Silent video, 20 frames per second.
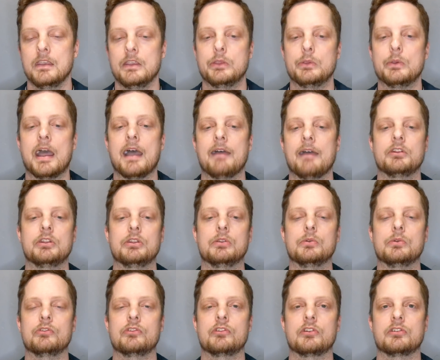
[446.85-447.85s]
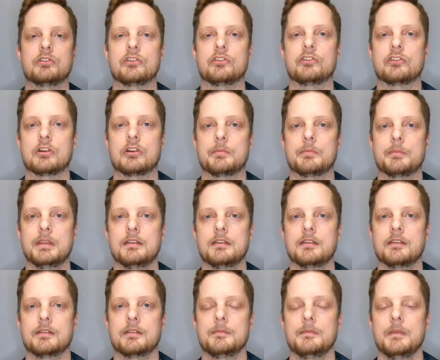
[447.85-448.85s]
You have to use your
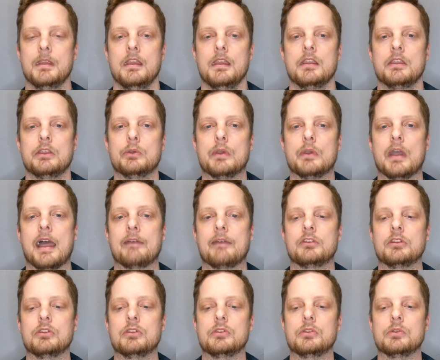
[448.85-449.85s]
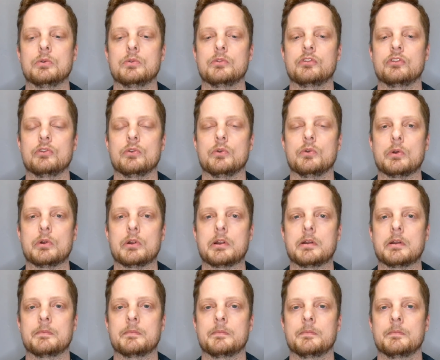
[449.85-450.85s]
discernment. You have to use
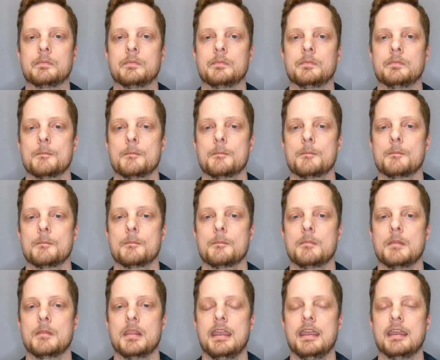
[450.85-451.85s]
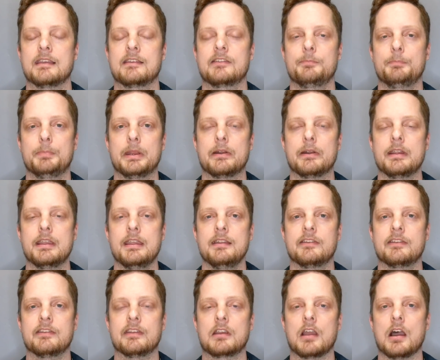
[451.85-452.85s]
your
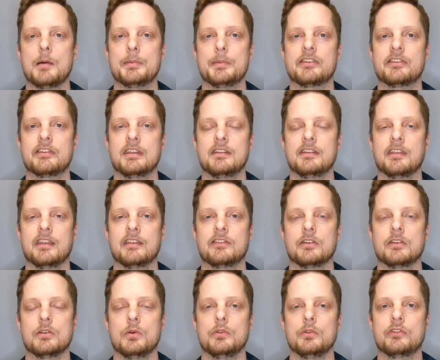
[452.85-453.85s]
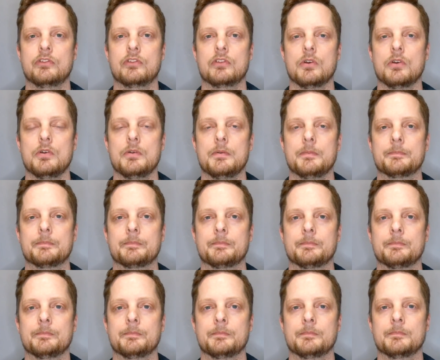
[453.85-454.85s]
experience and common sense as an old soul.
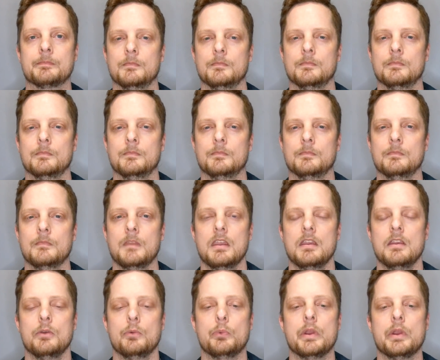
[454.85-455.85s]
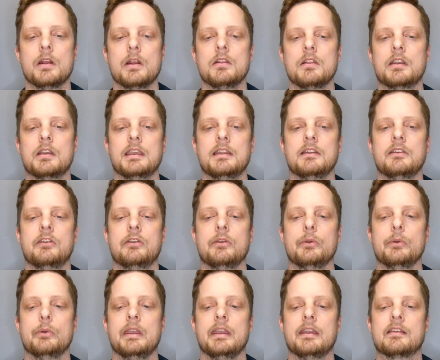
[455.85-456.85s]
We are looking
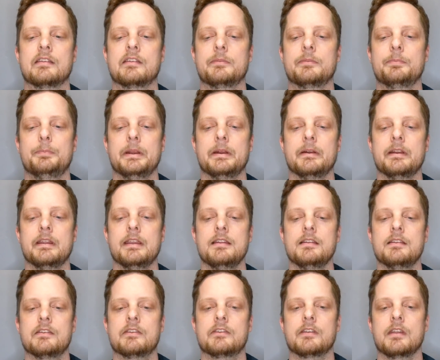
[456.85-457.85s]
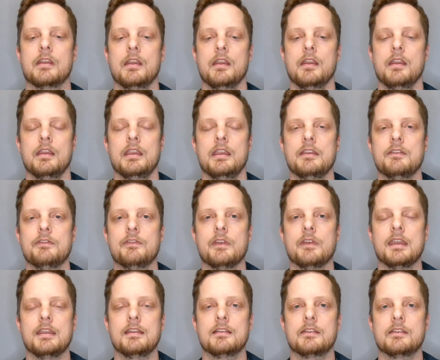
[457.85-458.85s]
to experience
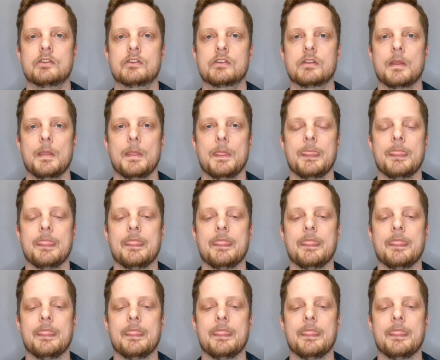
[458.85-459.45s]
events